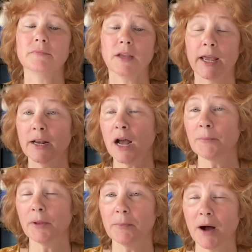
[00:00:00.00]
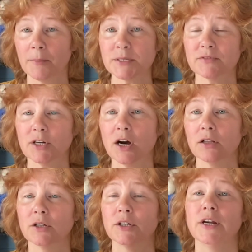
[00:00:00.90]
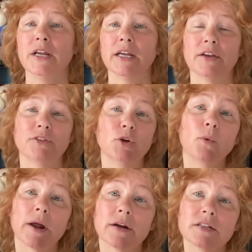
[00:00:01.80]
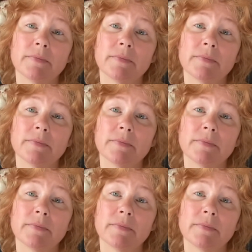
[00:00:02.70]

and a couple of pops of color. If you wanted to